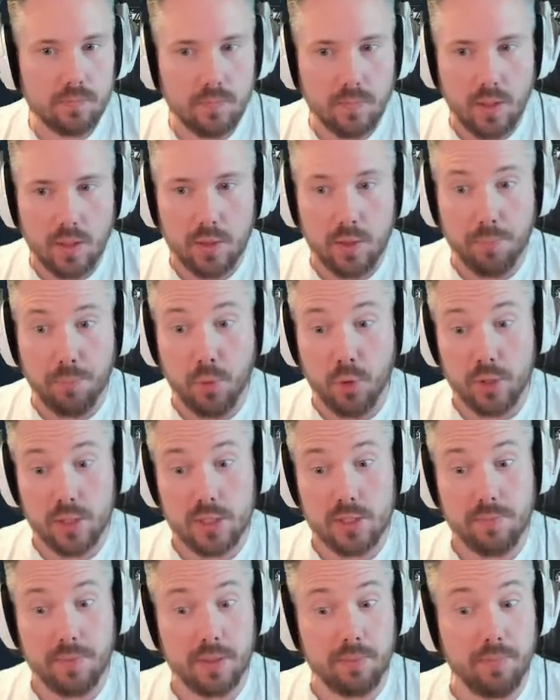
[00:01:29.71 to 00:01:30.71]
The port is a
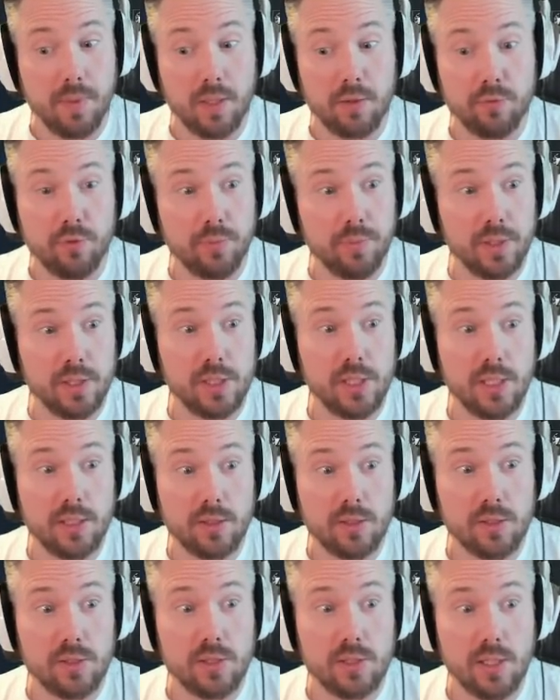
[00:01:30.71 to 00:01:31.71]
bit bugged for me, chat,
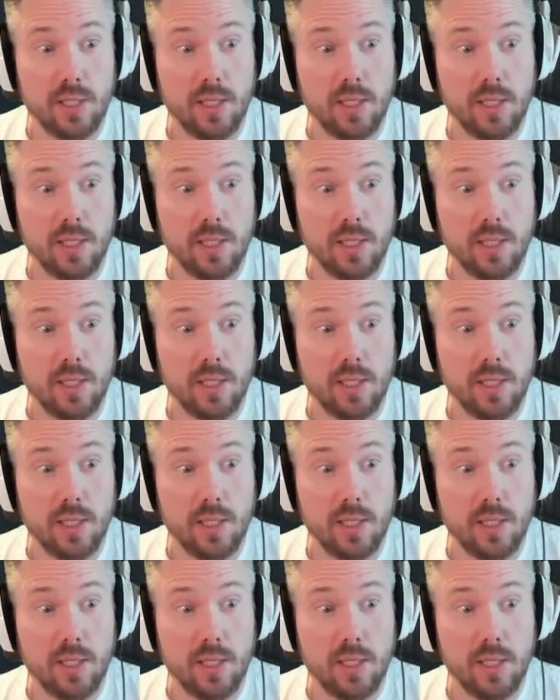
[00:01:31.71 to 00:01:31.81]
because